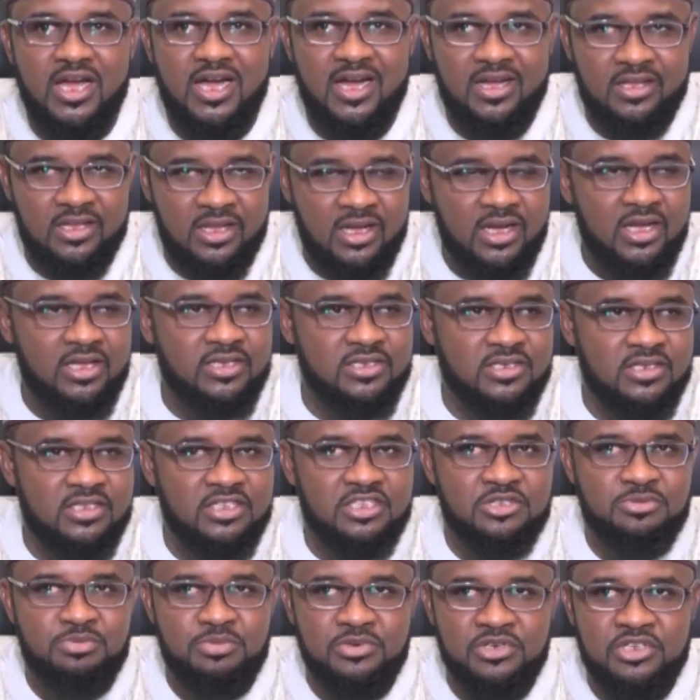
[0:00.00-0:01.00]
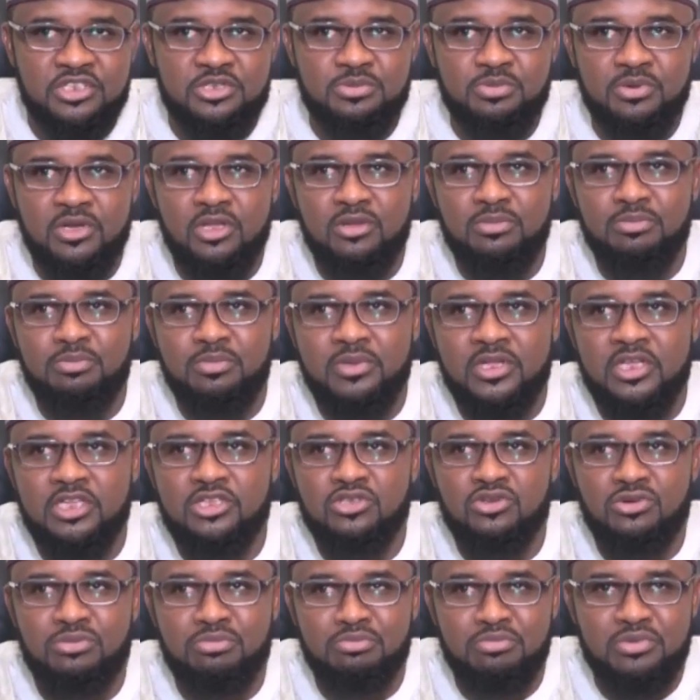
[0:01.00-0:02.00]
and has its principal
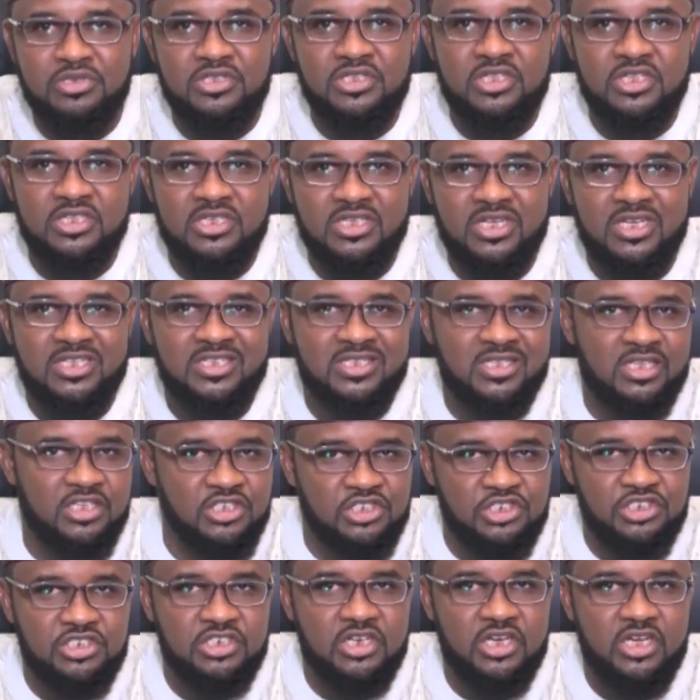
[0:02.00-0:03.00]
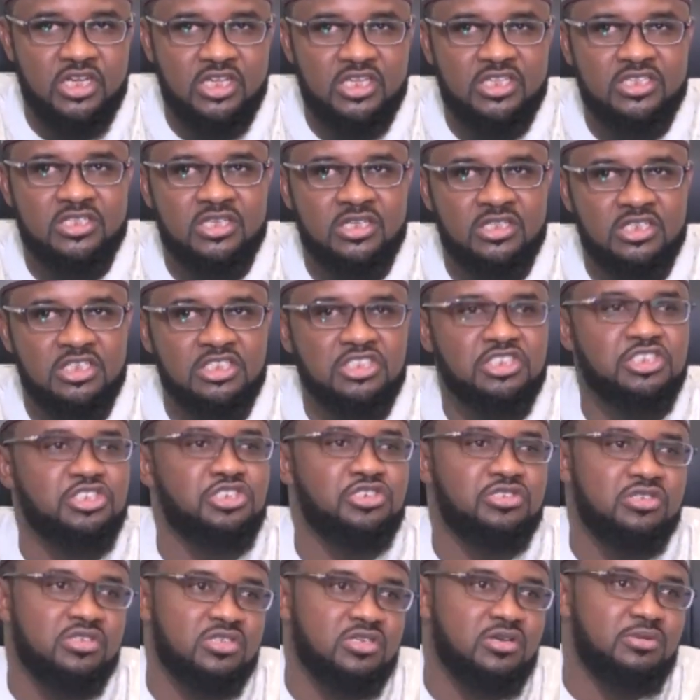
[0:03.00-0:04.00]
place of business as Nigeria is an
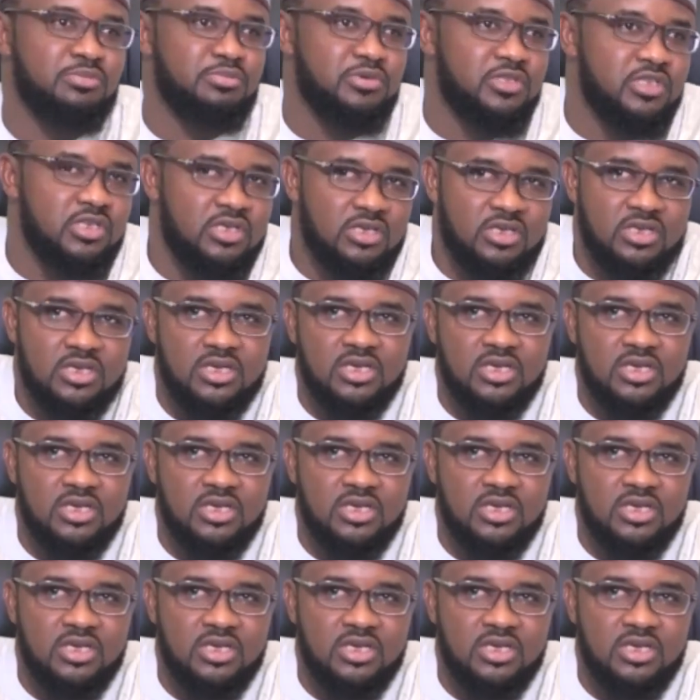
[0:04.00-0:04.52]
indigenous company,